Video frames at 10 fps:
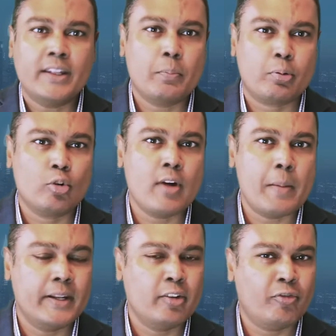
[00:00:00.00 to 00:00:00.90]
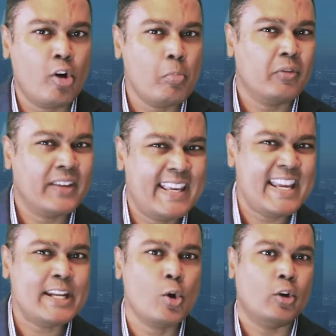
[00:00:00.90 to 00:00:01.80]
the program in the form of
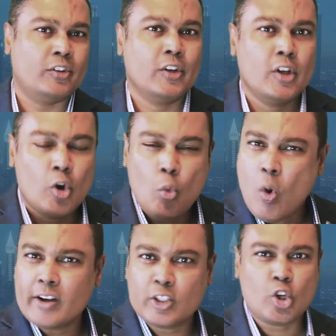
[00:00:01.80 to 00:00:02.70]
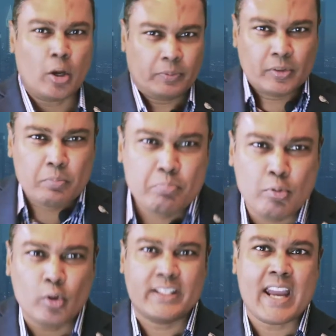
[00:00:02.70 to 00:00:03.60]
keynotes, workshops,
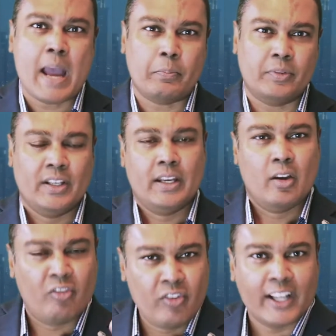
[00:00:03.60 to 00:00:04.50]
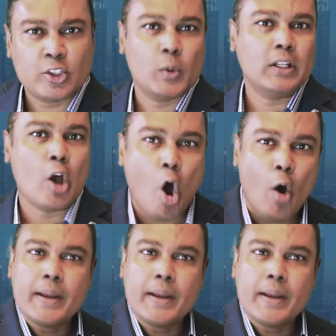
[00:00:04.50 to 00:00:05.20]
boot camps, virtual or